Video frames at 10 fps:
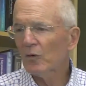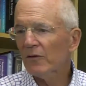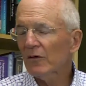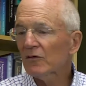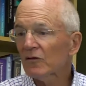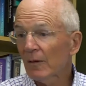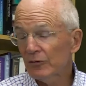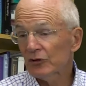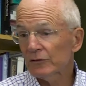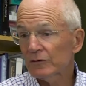One of the
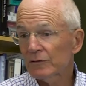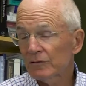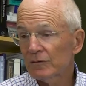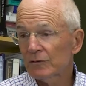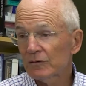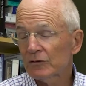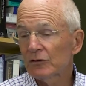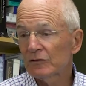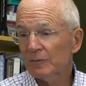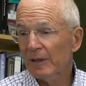assumptions
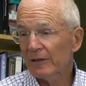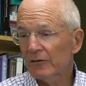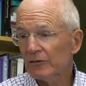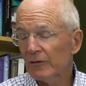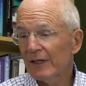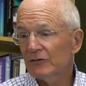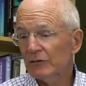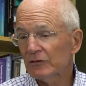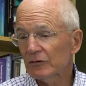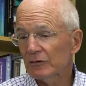students make,
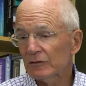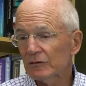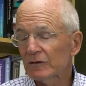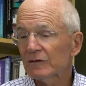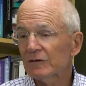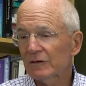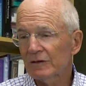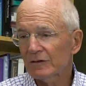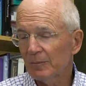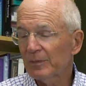undergraduate students,
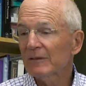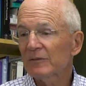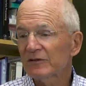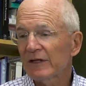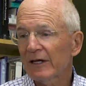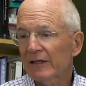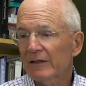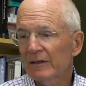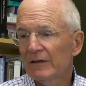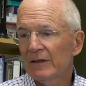that's a big
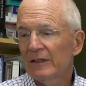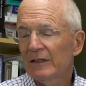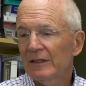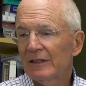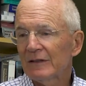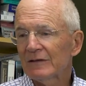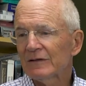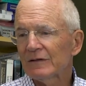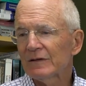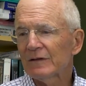mistake,
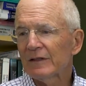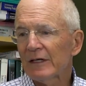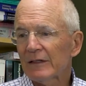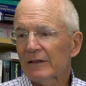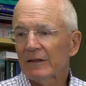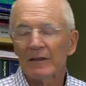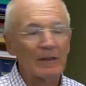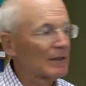is that